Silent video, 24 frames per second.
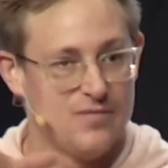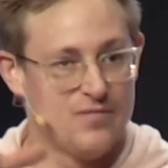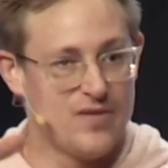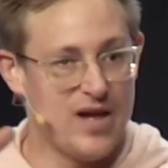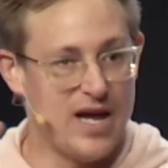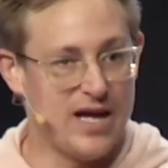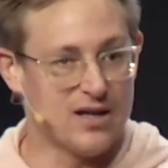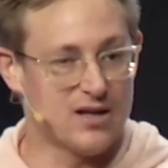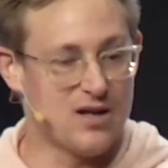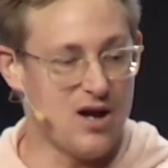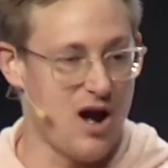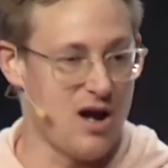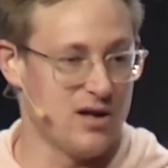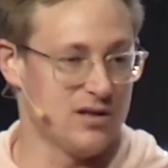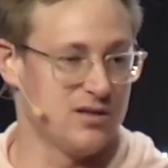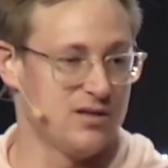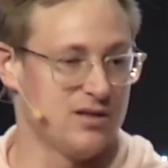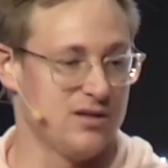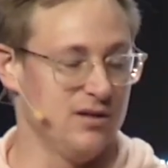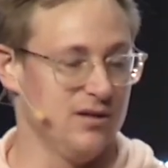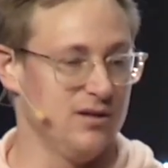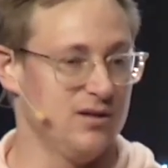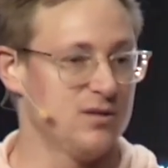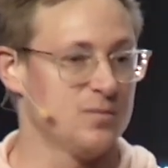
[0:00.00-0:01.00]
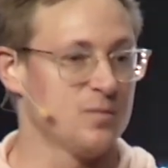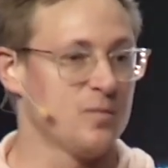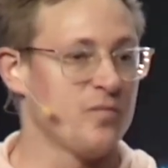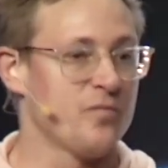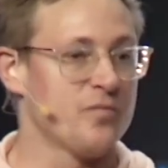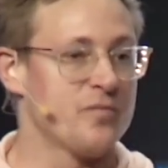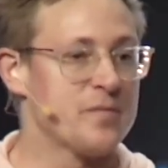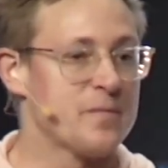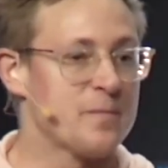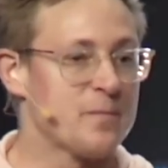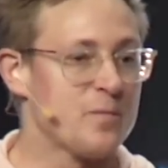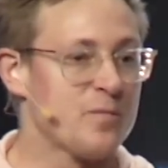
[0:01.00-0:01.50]
and constant.
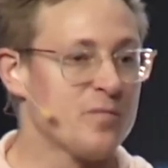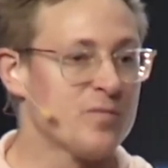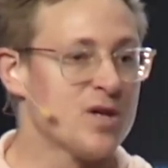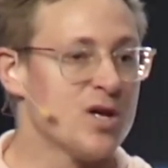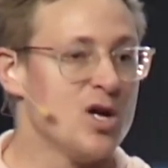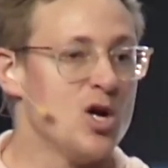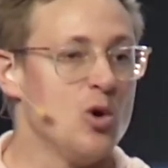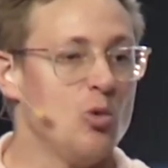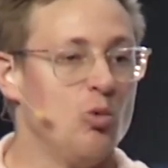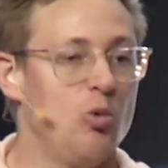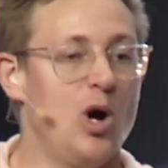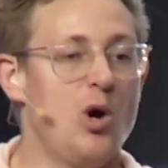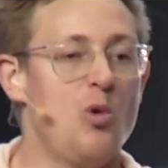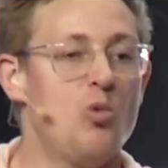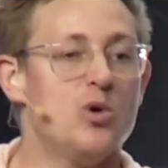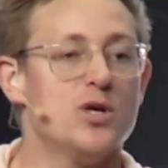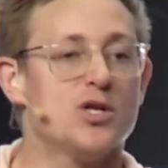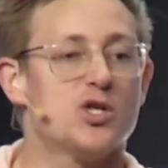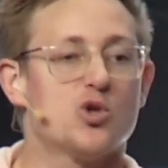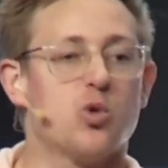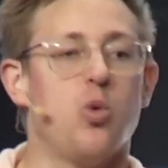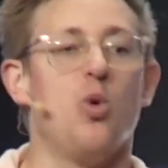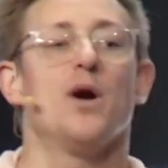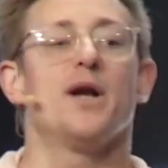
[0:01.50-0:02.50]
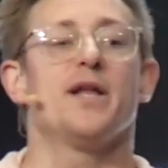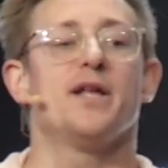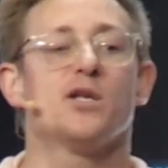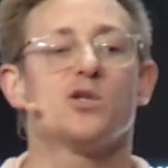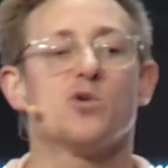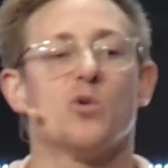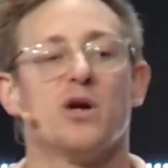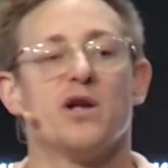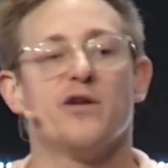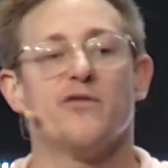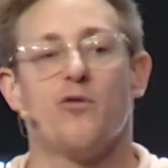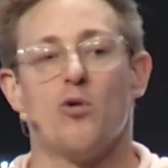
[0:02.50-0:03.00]
What would
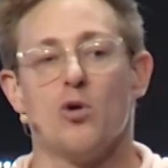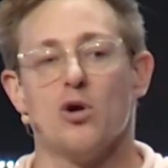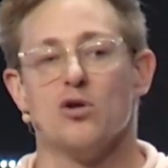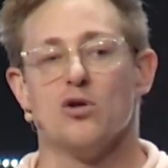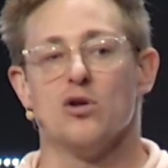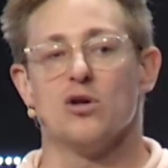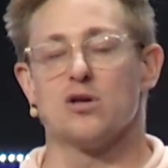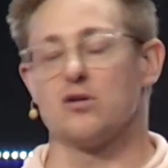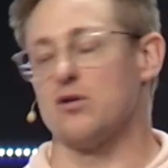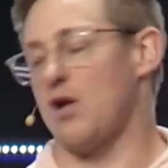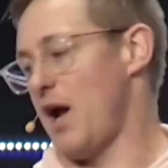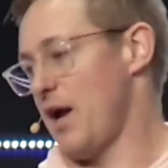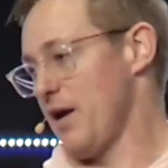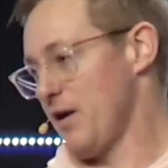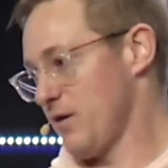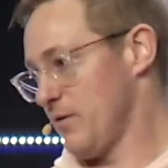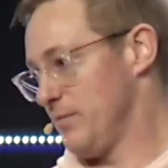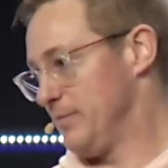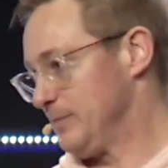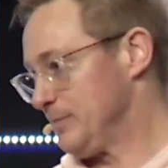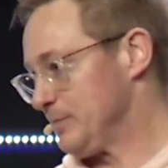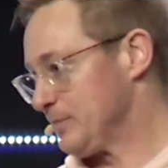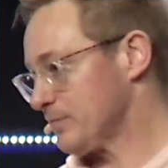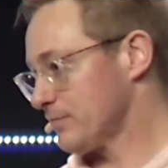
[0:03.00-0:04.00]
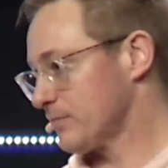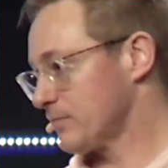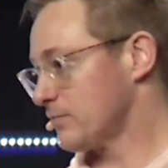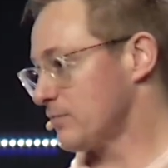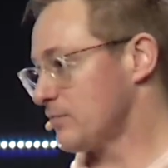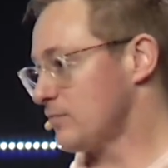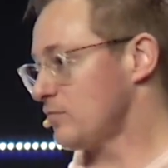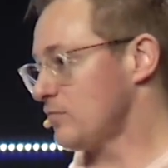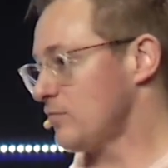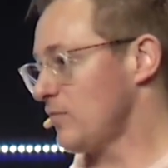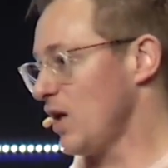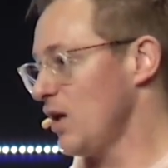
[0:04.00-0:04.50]
2024 look
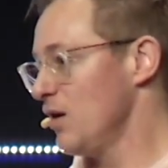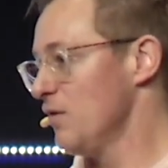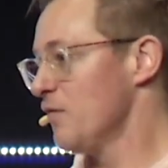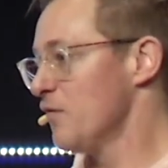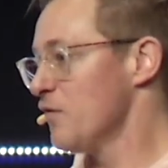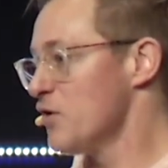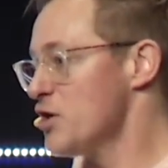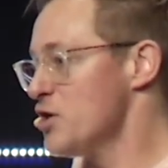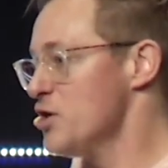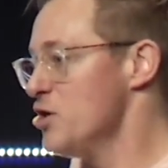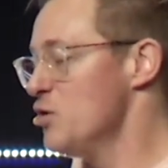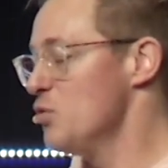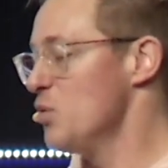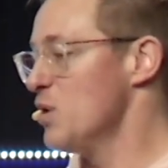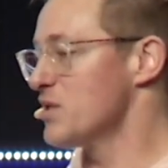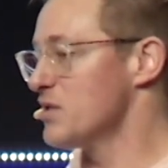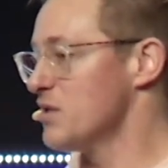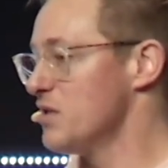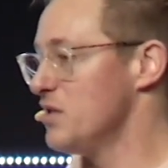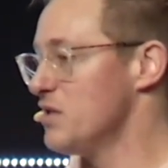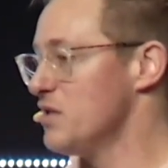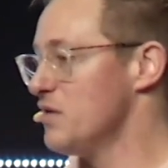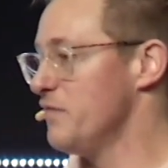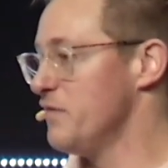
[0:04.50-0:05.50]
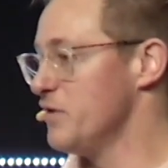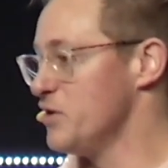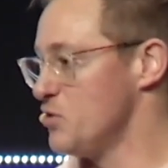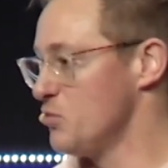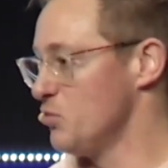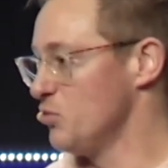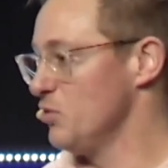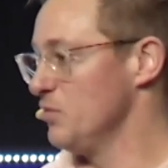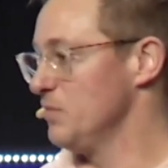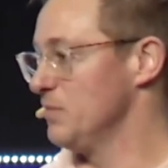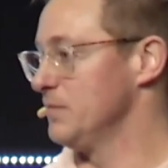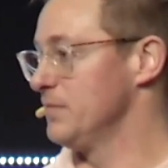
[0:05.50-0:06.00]
like for you as an
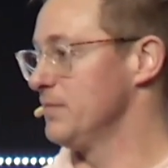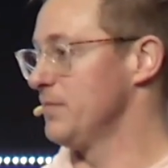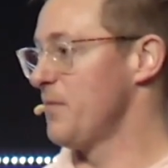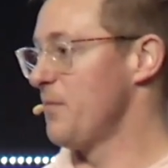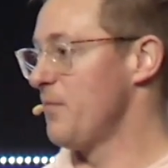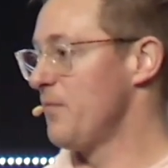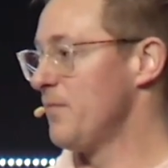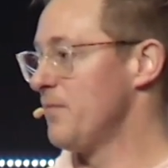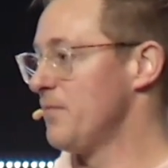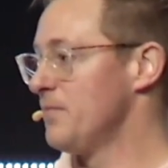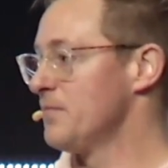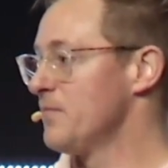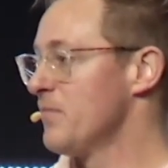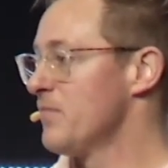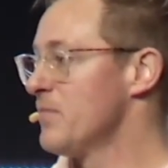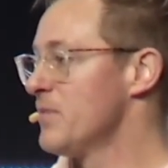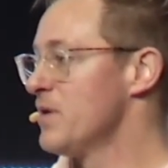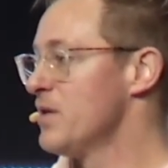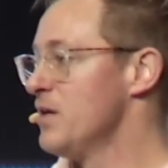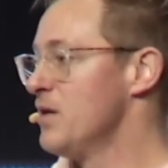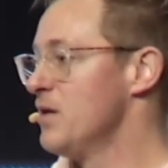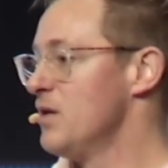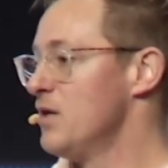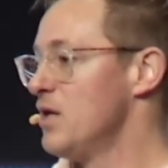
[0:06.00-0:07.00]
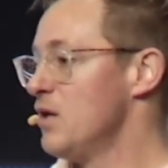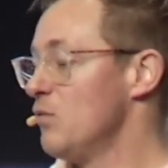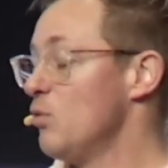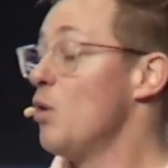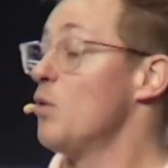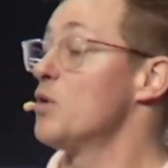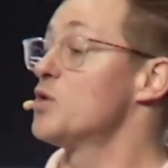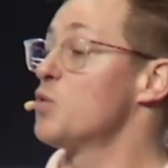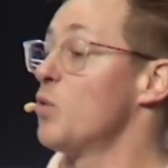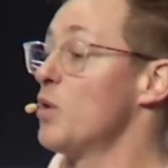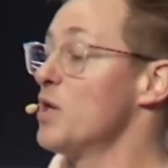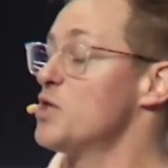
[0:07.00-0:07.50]
individual? What
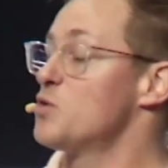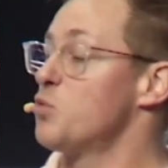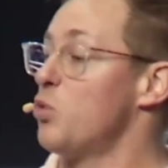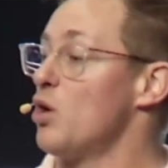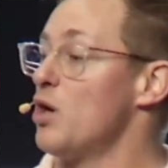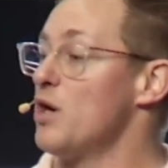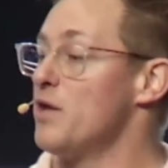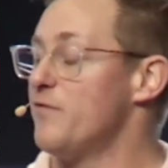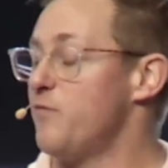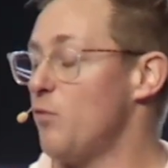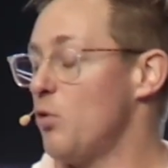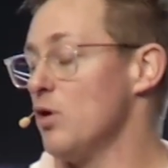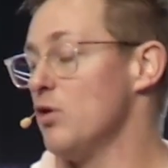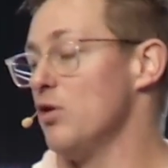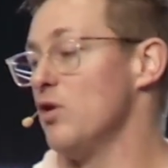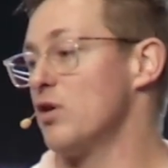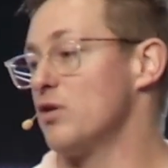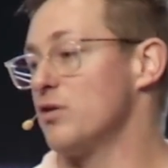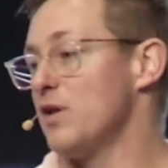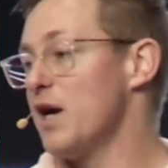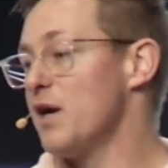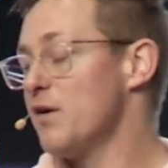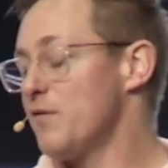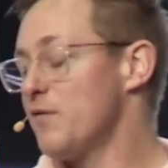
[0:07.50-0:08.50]
would 2024 look like